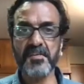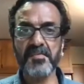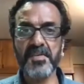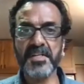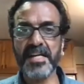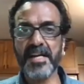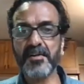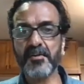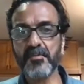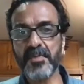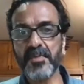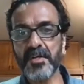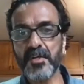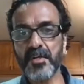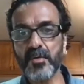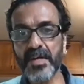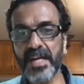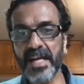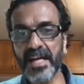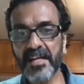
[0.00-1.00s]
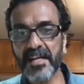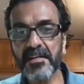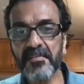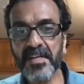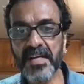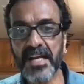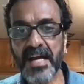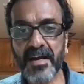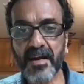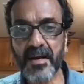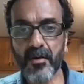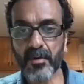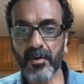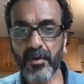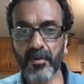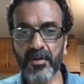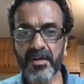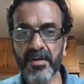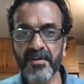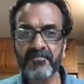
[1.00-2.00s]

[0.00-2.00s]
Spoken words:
We tend to be too negative in our outlook.